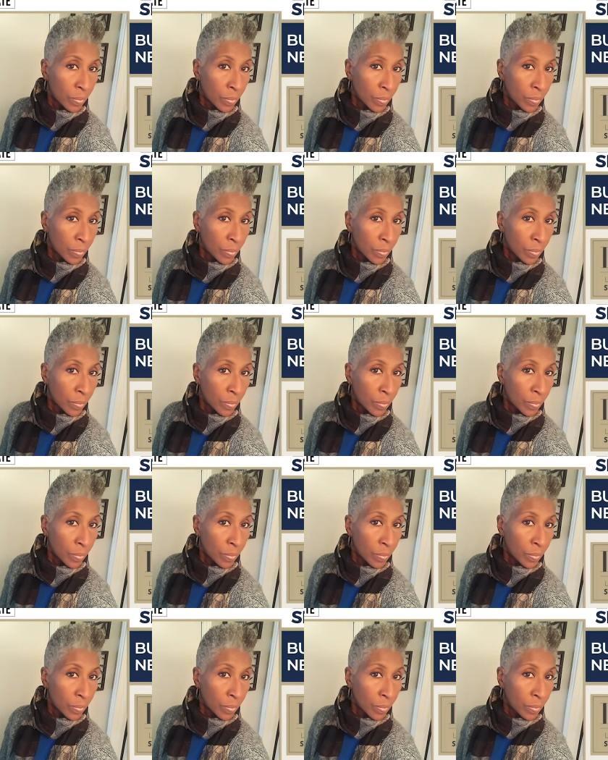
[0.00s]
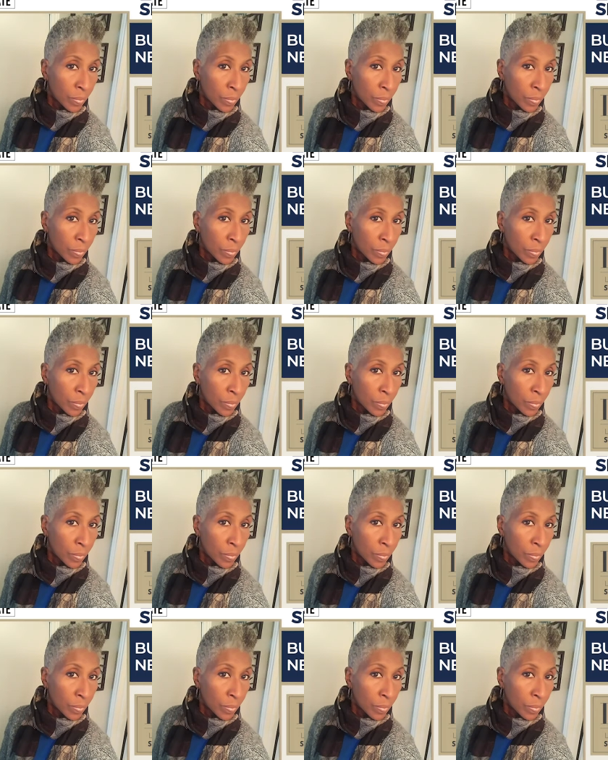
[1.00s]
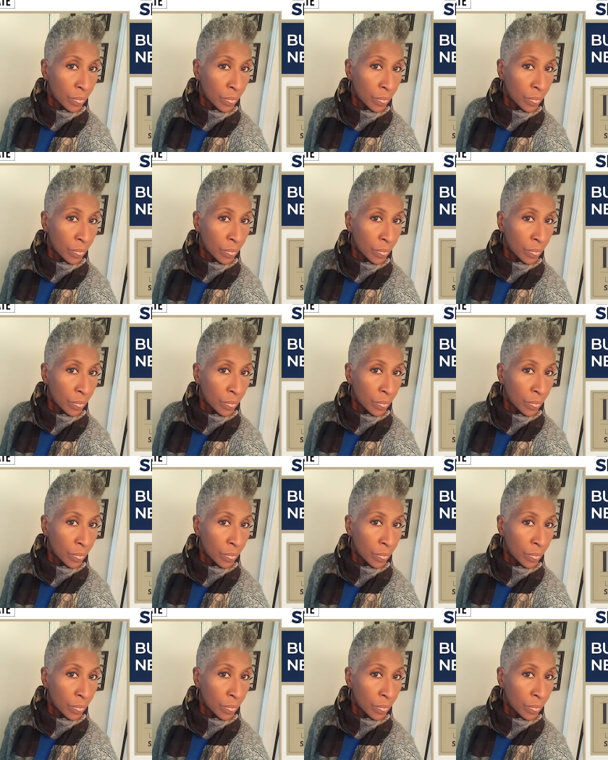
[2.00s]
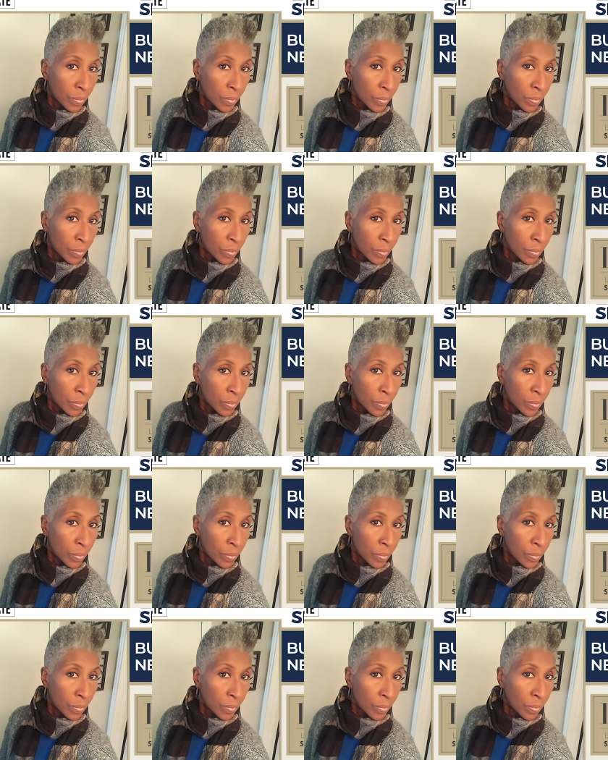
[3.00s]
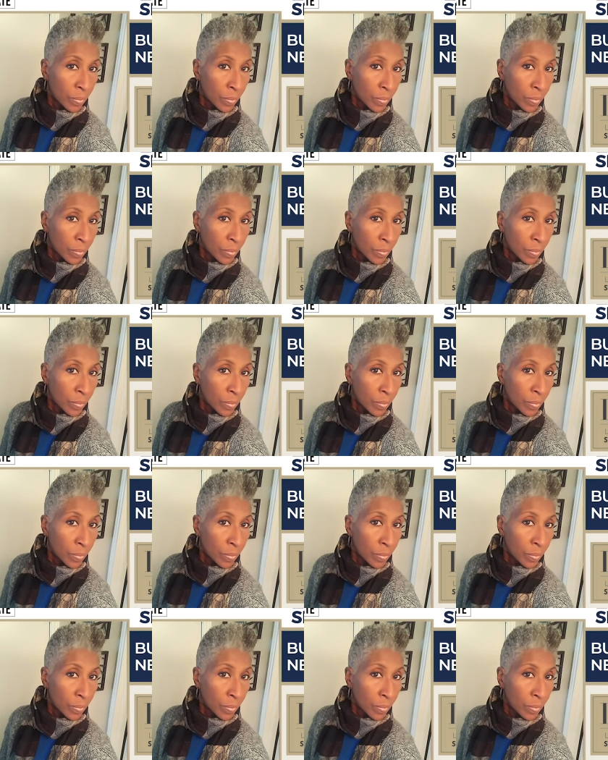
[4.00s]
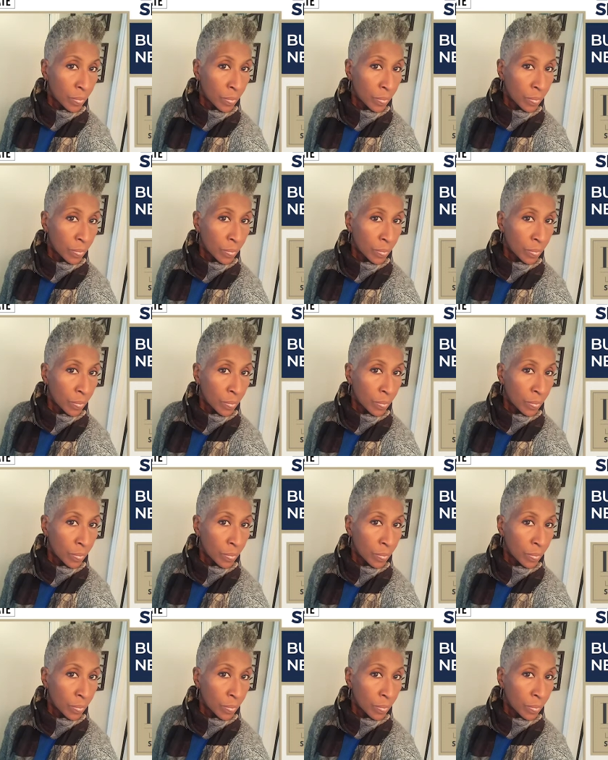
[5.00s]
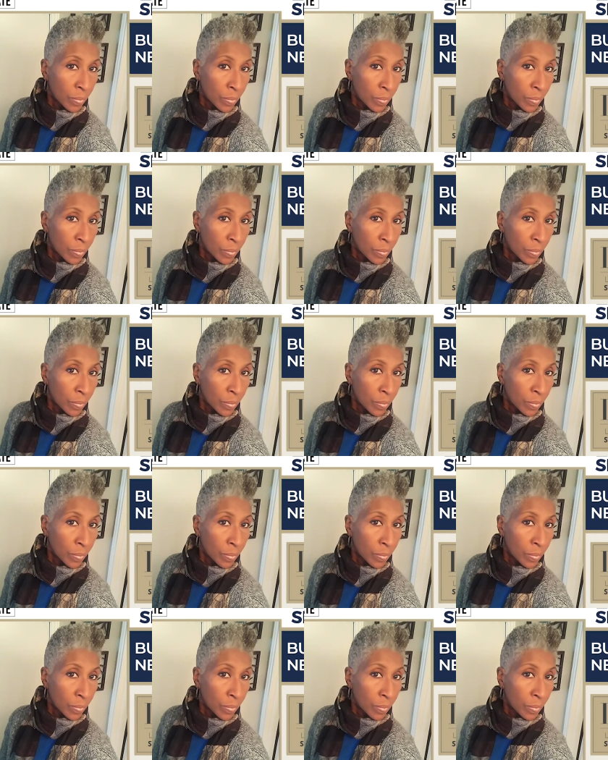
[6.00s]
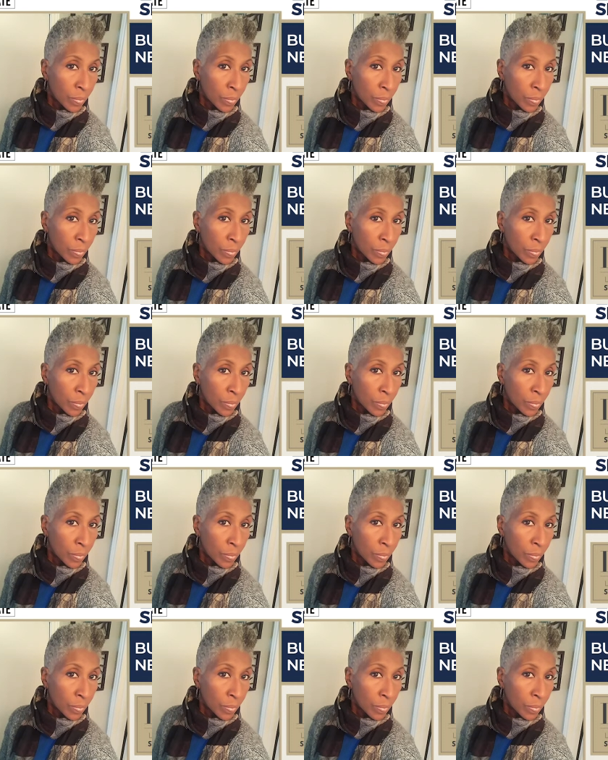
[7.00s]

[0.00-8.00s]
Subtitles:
The face doesn't move, so there is nothing to read.